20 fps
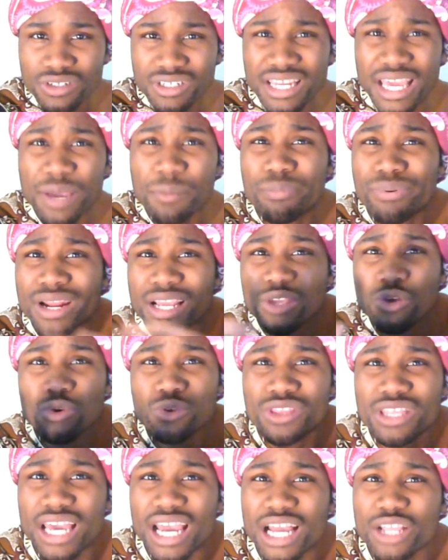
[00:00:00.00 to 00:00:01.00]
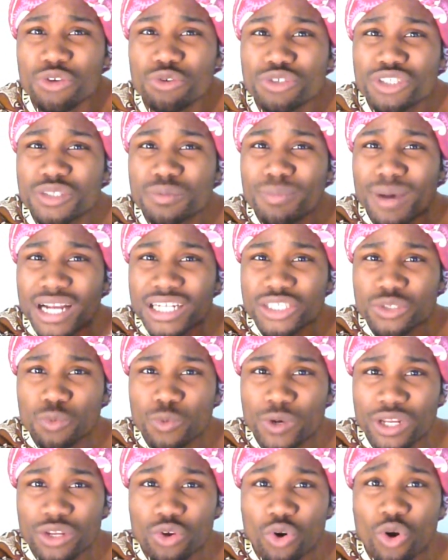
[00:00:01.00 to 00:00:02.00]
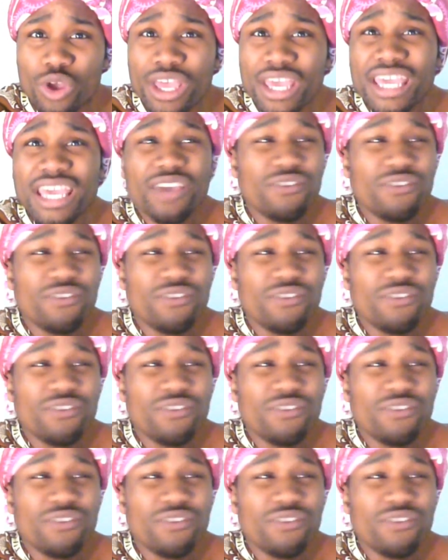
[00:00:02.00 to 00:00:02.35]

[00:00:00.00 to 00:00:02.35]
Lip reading: They bring you there and you smash window.